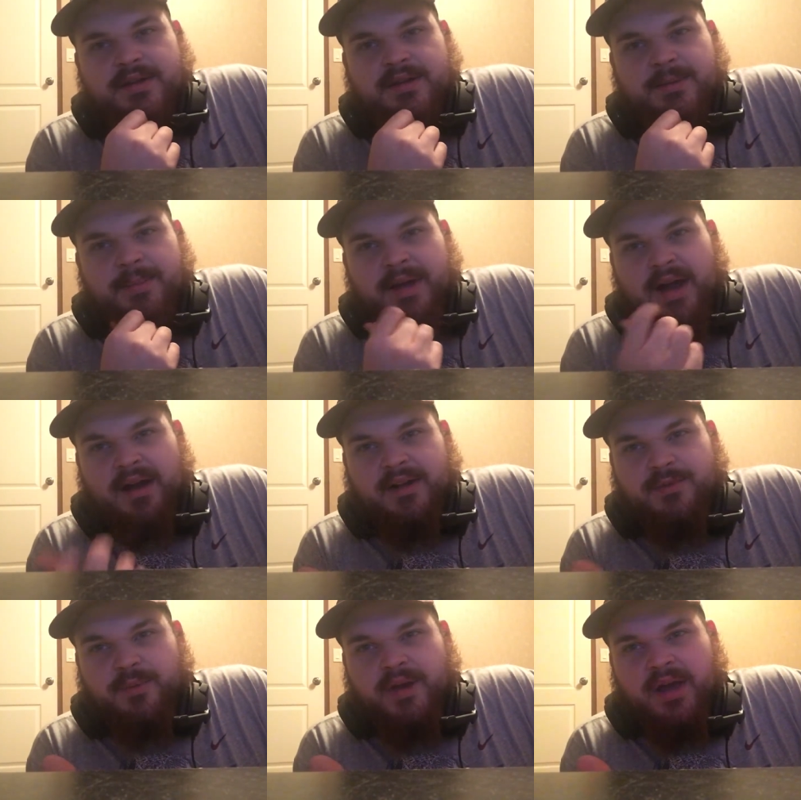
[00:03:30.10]
to be
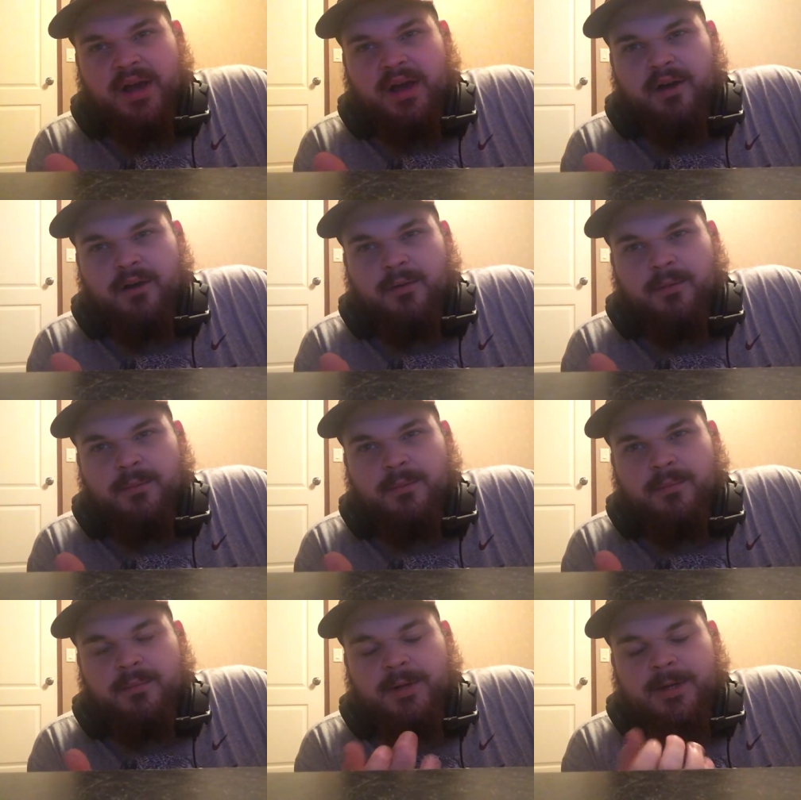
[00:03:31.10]
honest with y'all,
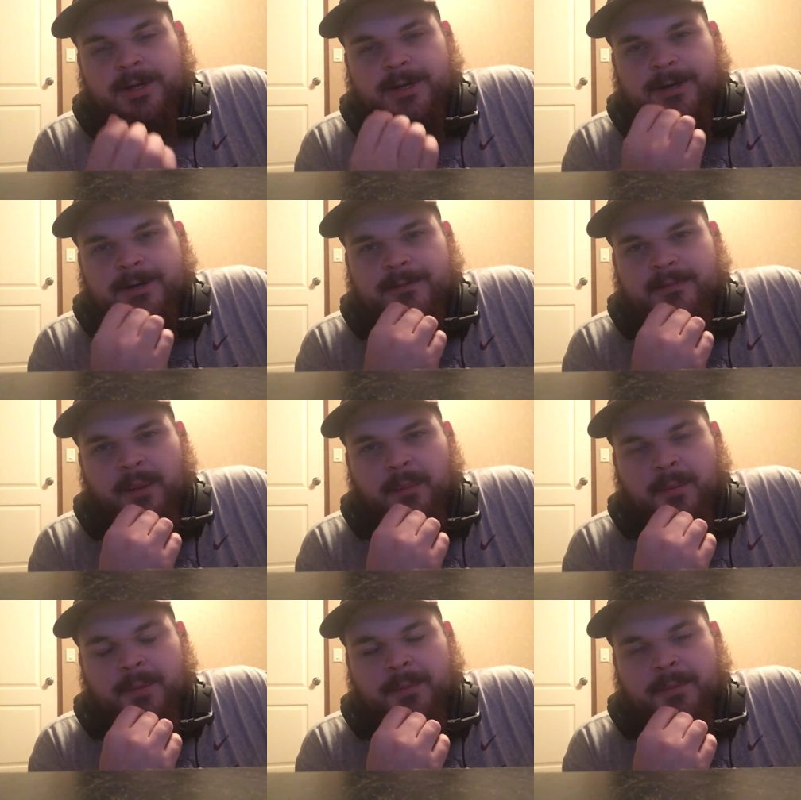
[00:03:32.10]
um, I'm
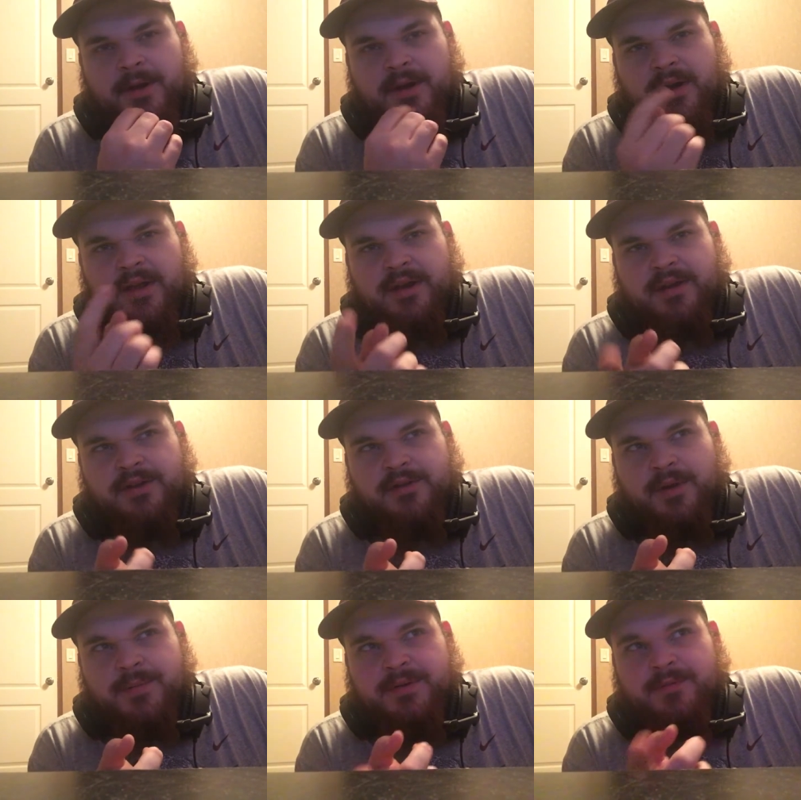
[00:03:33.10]
going to be putting a link in the
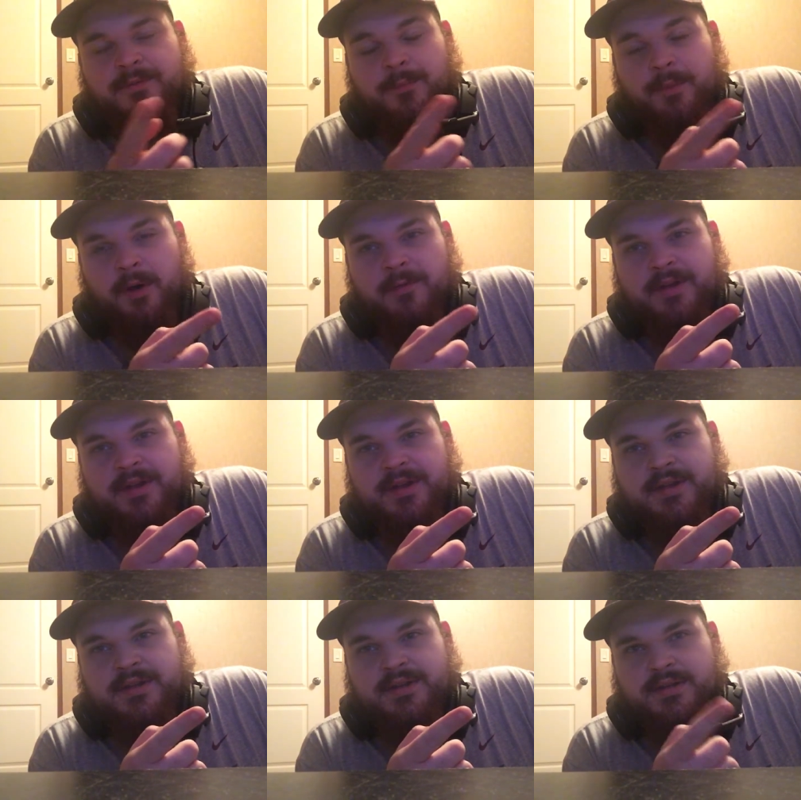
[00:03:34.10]
description for both of
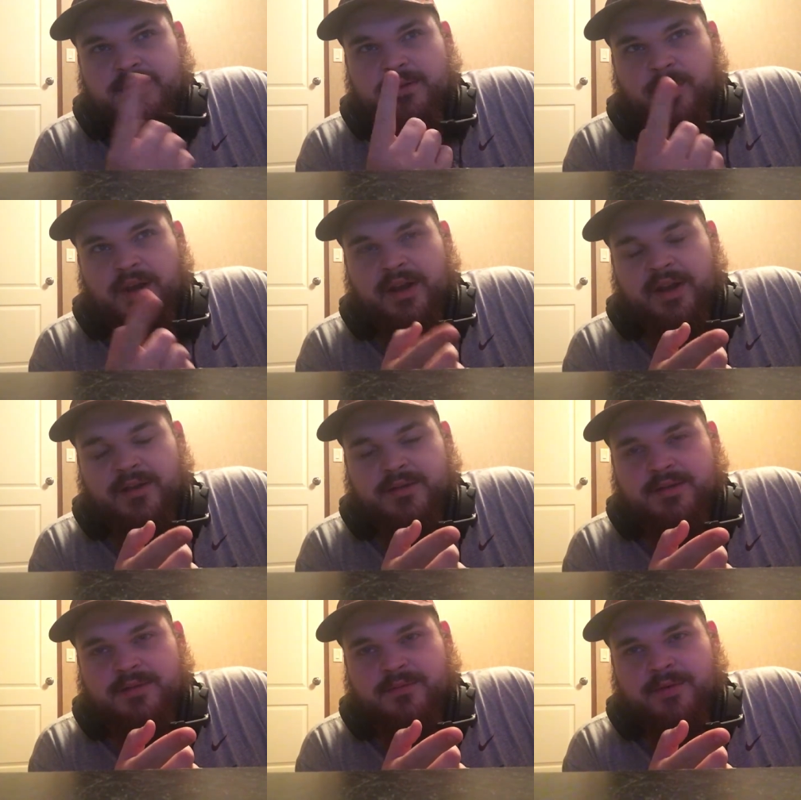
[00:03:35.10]
these, Willie
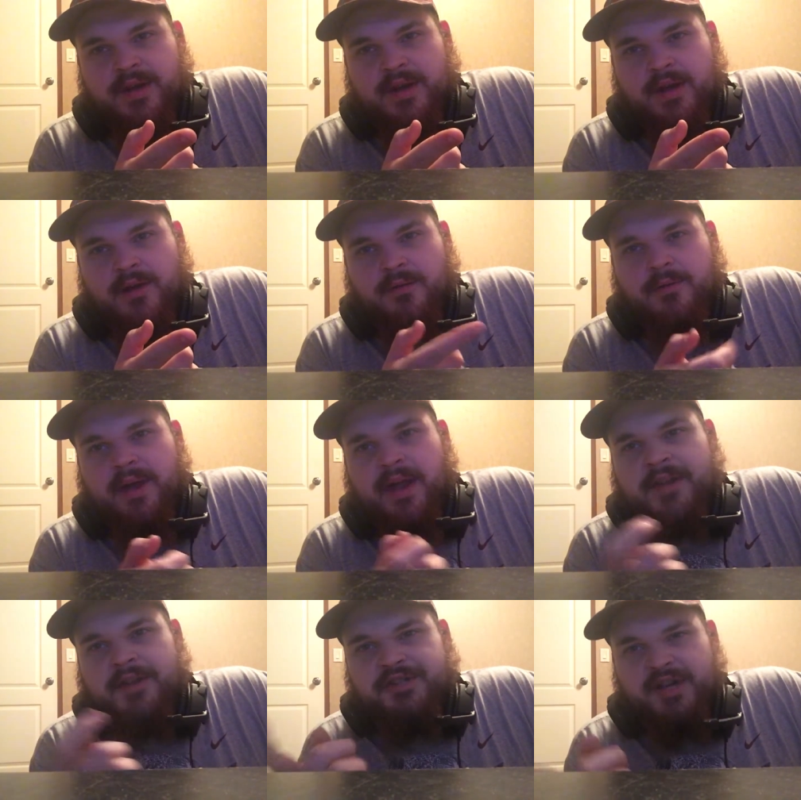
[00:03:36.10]
Nelson's video
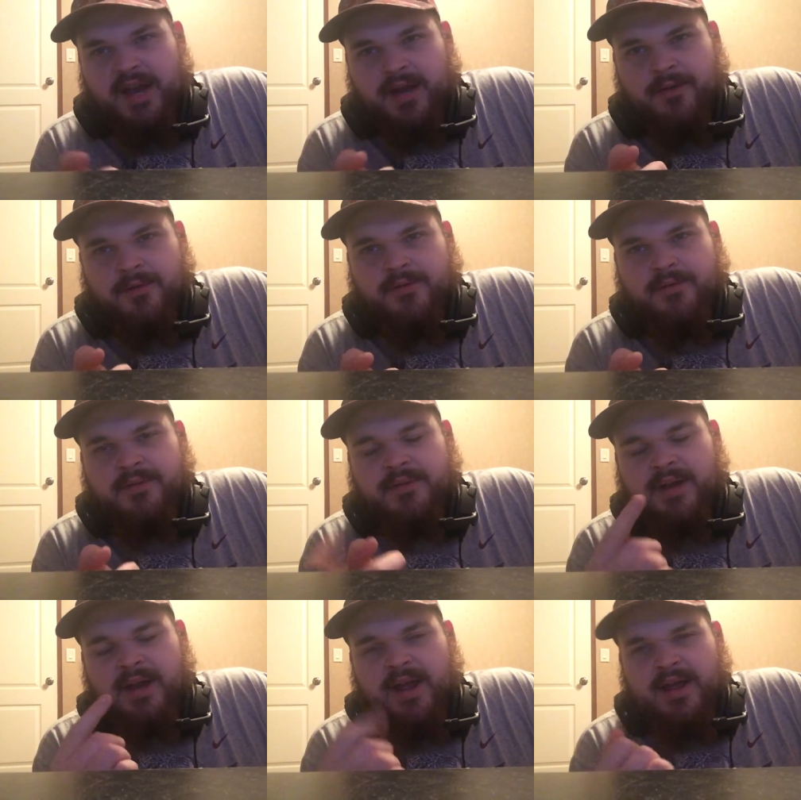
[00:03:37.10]
and the channel,
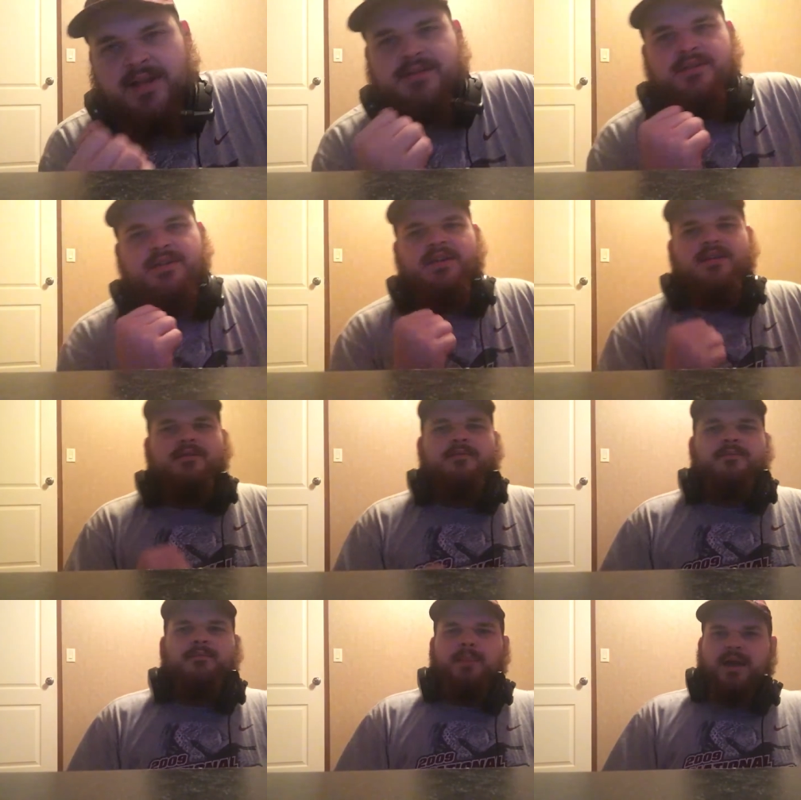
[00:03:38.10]
that has
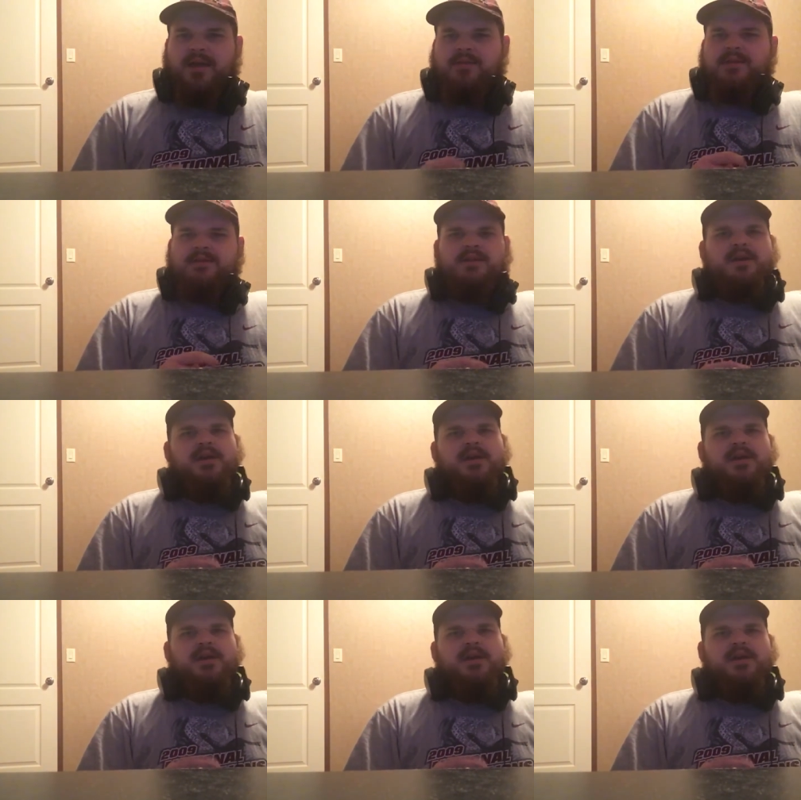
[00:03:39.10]
Tim Mathis.